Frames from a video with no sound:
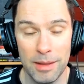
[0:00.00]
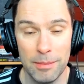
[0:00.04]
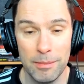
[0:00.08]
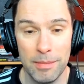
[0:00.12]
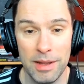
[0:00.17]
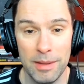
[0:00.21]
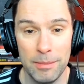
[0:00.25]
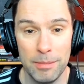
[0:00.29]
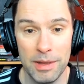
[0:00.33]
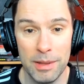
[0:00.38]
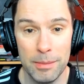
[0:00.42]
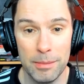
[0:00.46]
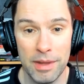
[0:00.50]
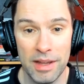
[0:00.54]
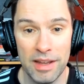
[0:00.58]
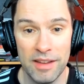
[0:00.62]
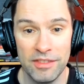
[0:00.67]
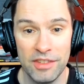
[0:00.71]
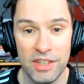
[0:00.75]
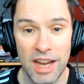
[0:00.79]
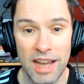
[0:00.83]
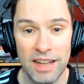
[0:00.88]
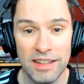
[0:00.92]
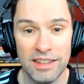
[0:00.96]
there may be a bit
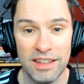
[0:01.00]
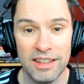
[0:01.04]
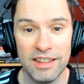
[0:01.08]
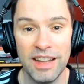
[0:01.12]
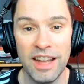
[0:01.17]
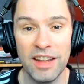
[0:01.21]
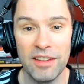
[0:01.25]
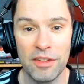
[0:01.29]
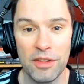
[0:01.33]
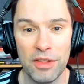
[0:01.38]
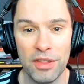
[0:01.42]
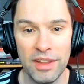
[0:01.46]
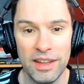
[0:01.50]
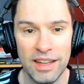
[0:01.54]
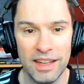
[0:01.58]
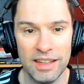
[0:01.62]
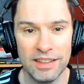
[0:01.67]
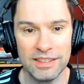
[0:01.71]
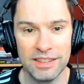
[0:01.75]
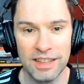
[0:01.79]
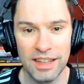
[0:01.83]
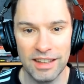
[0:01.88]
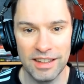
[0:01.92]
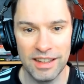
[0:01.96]
of chatter. The other thing
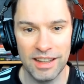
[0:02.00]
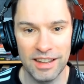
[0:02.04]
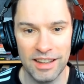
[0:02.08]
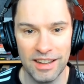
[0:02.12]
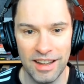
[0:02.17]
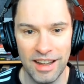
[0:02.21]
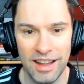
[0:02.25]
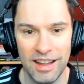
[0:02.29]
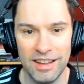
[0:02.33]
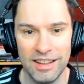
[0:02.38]
is, like,